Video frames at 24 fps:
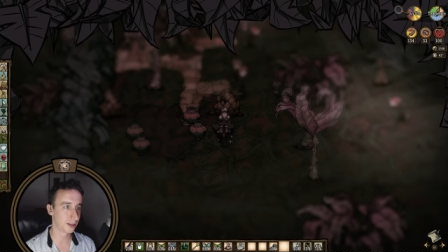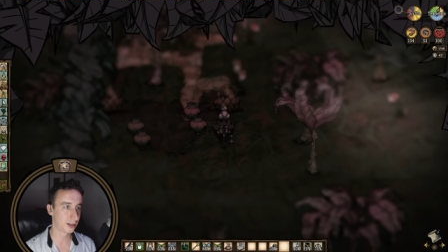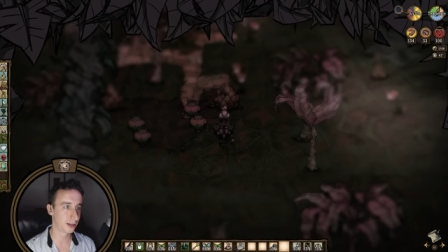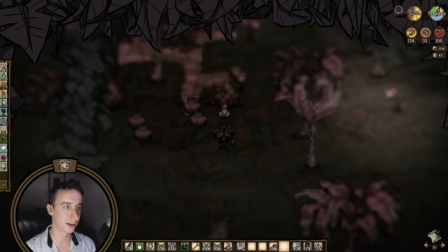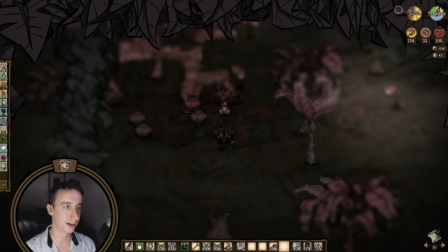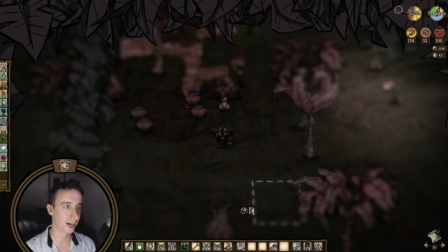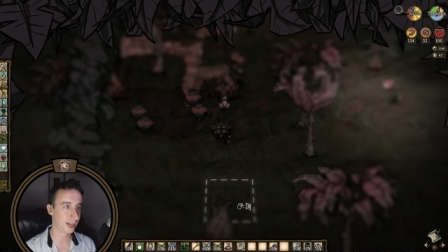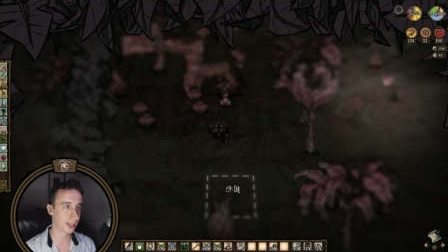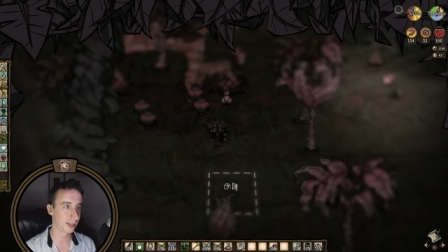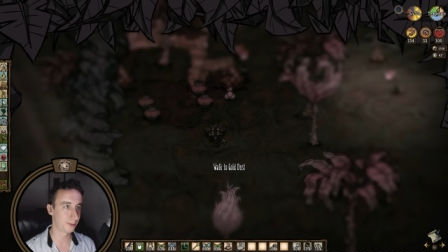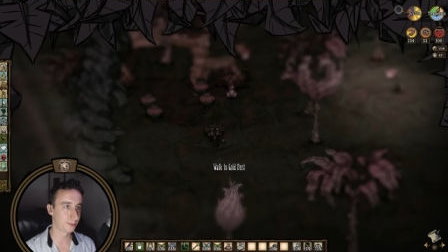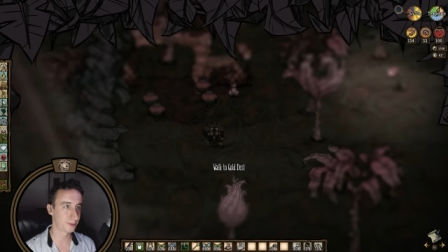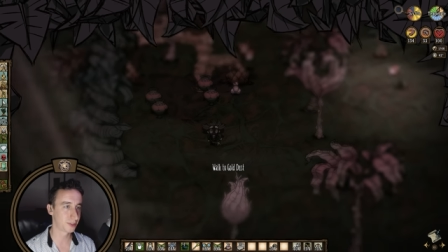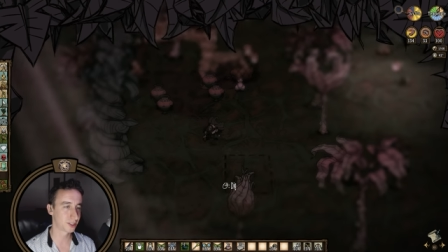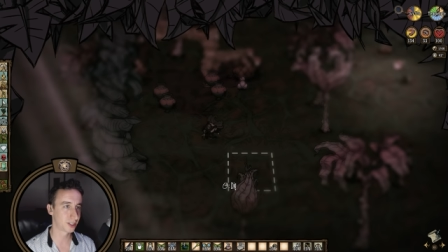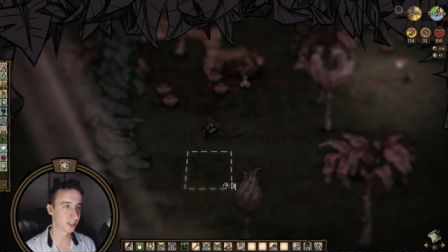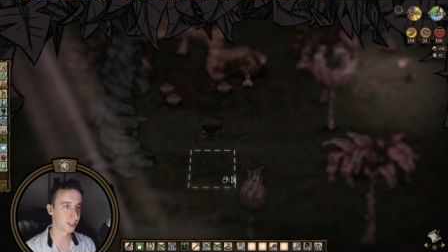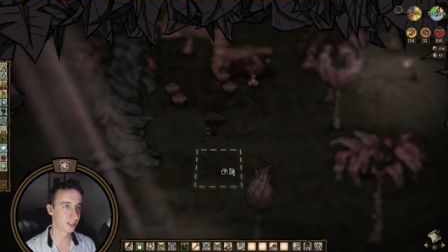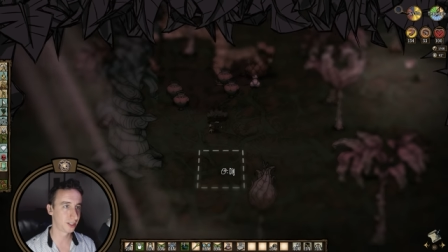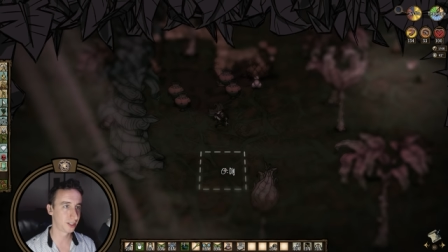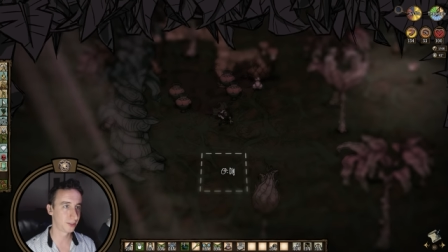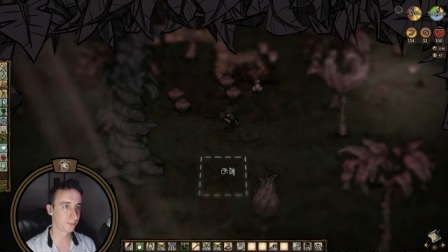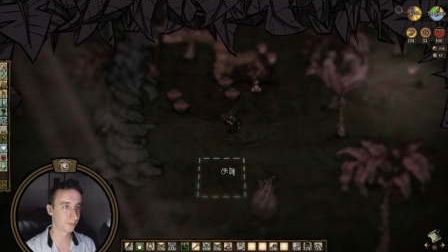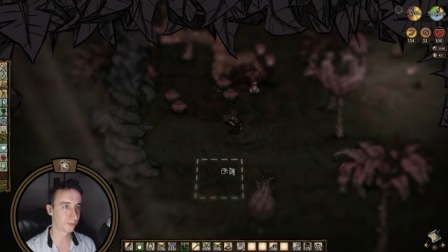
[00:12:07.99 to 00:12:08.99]
All right, I'm just
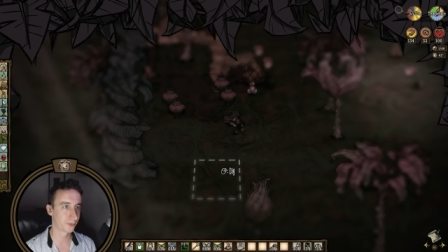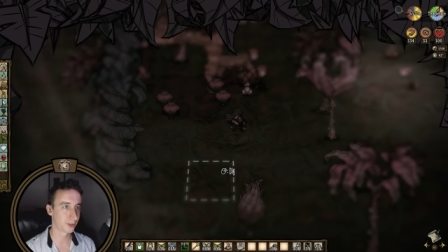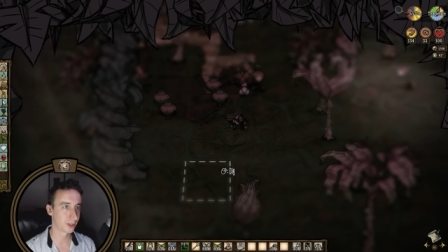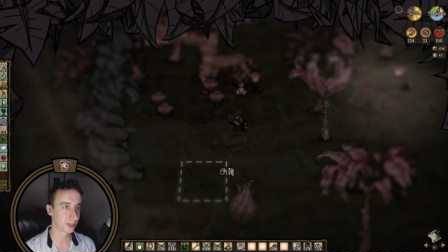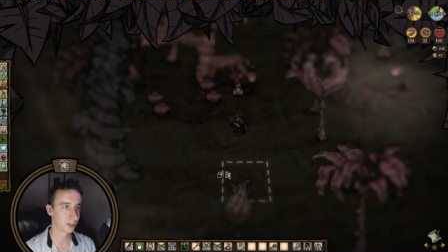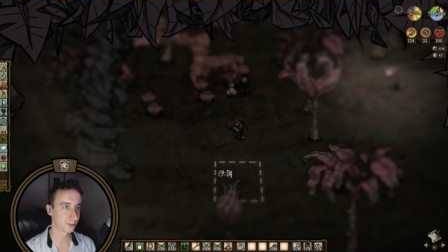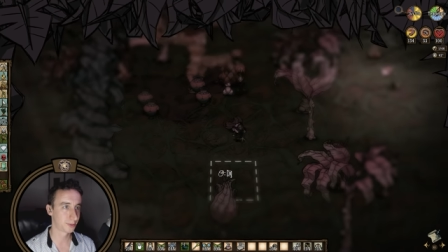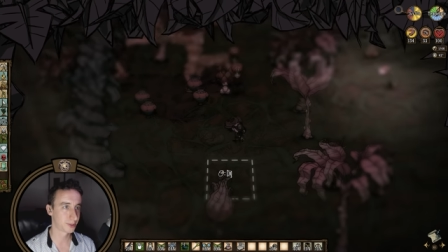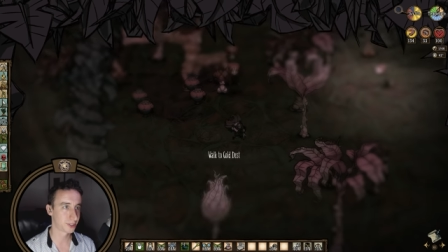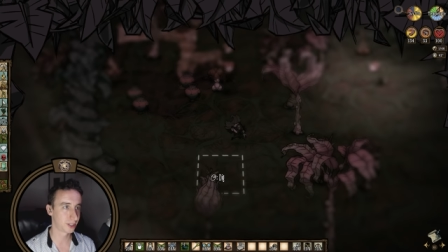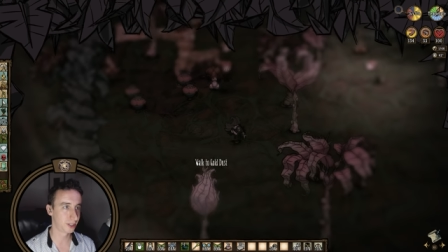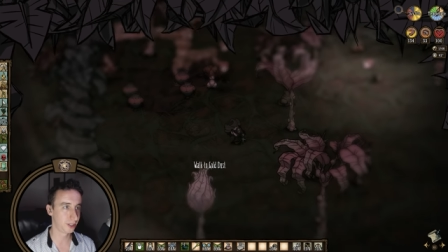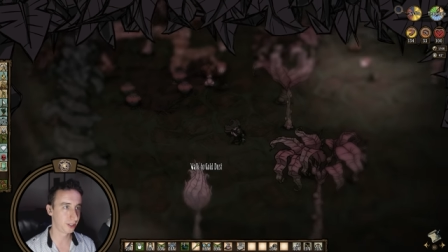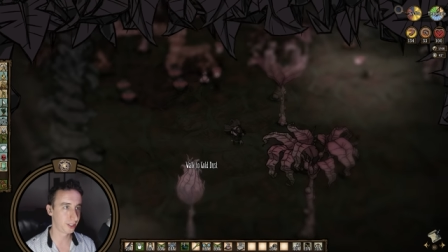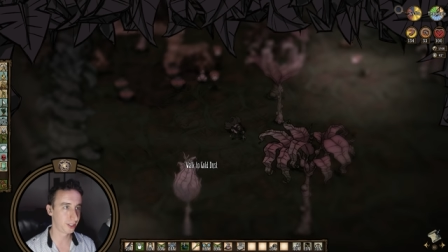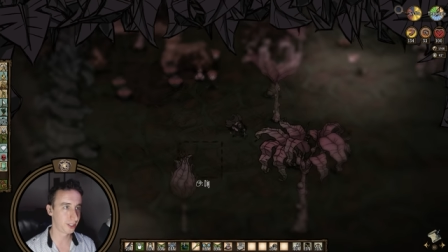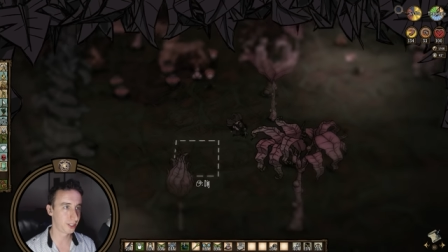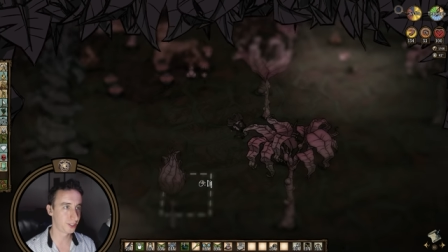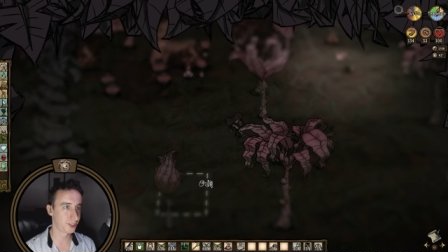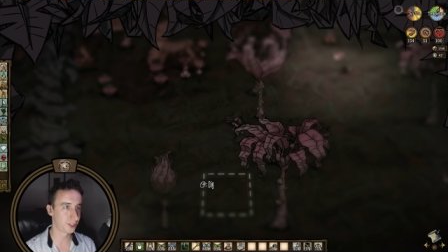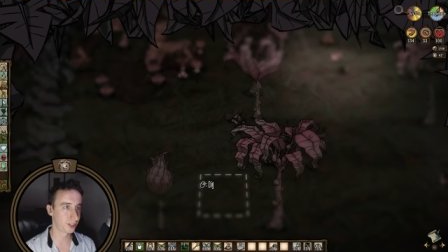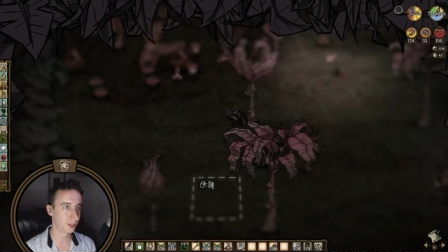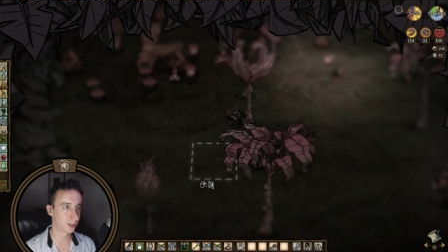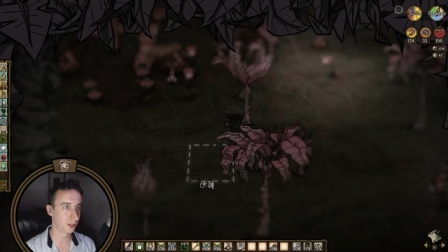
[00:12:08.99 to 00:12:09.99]
gonna
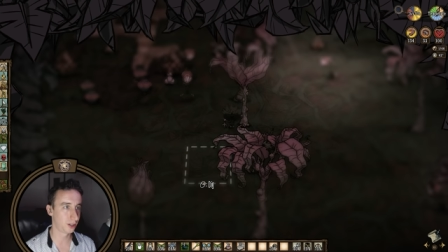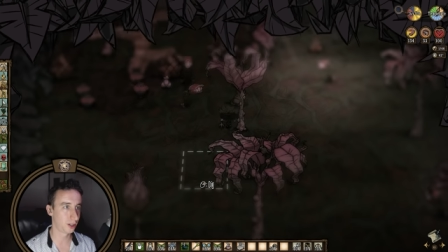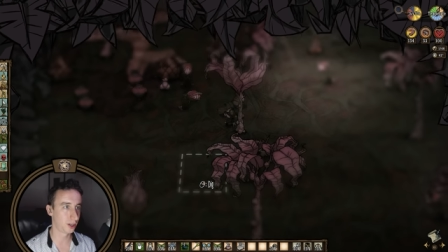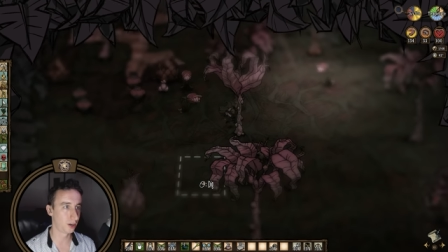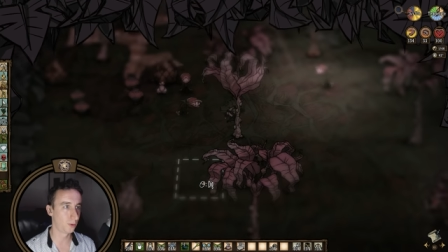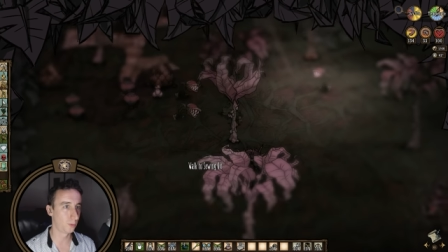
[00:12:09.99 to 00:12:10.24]
lead y'all